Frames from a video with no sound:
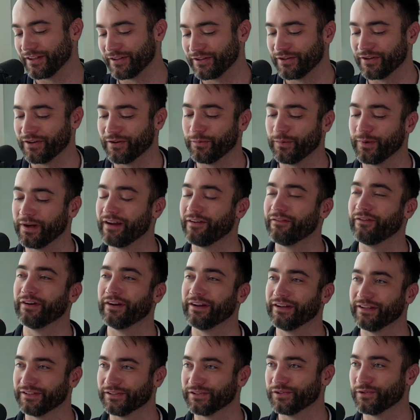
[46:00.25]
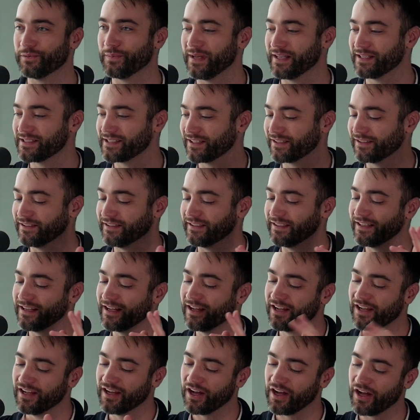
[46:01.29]
to cure whatever ails you, basically,
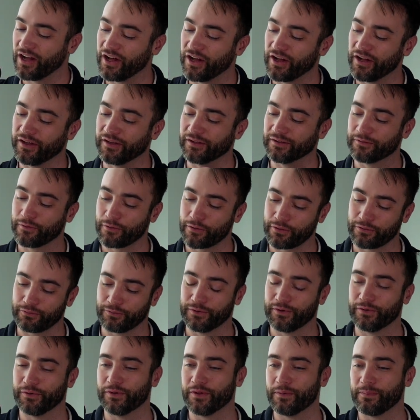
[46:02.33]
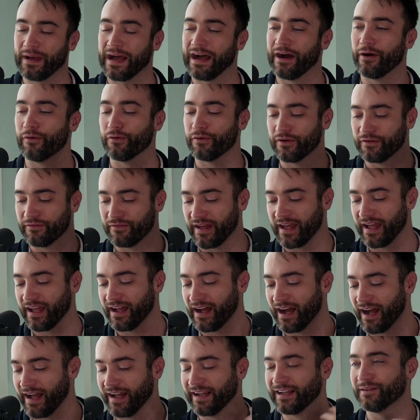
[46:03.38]
all through the power of
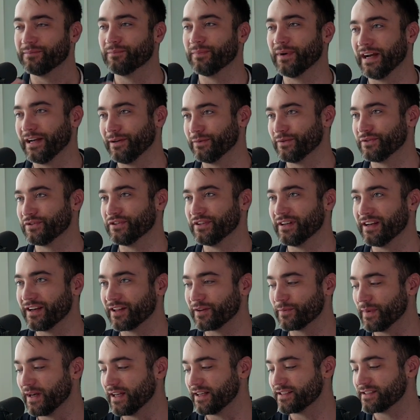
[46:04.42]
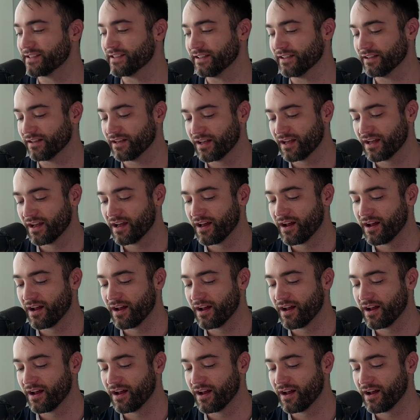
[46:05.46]
AI combined with genetic medicine.